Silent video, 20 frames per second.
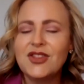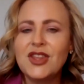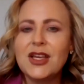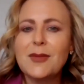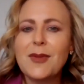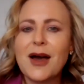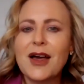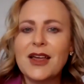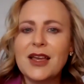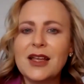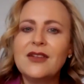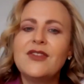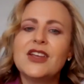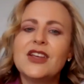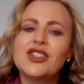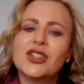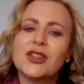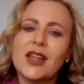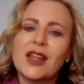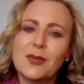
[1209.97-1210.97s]
think about
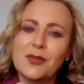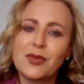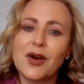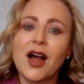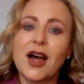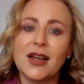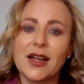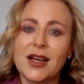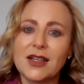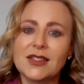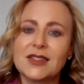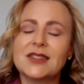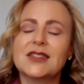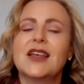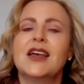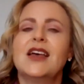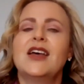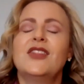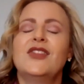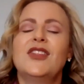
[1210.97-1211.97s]
innovation like
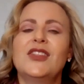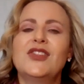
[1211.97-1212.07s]
products.